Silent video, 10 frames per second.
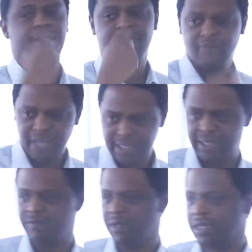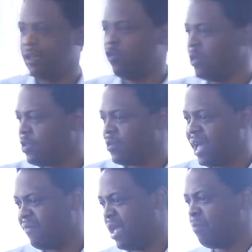effectively, you need to
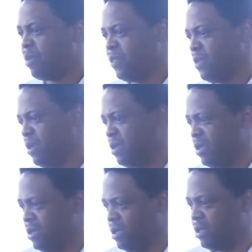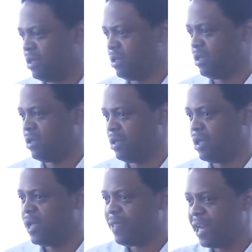have empathy.
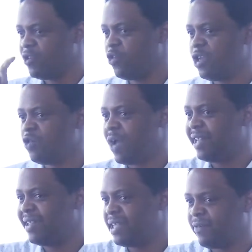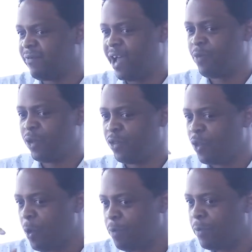That is, you need to identify with
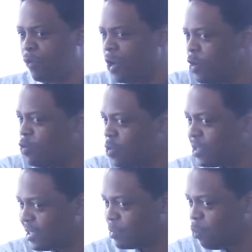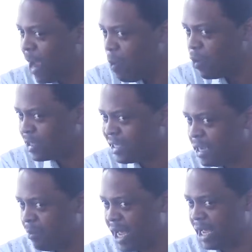people. Notice, where was
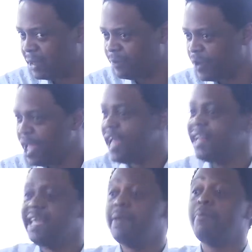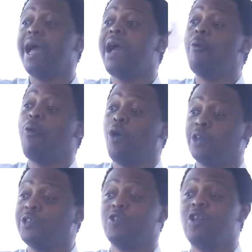Nehemiah? Nehemiah
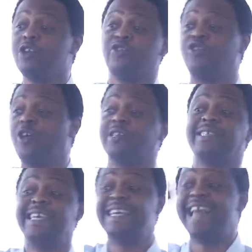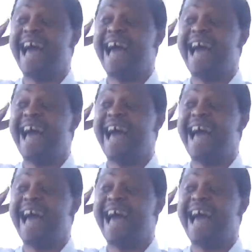was not just in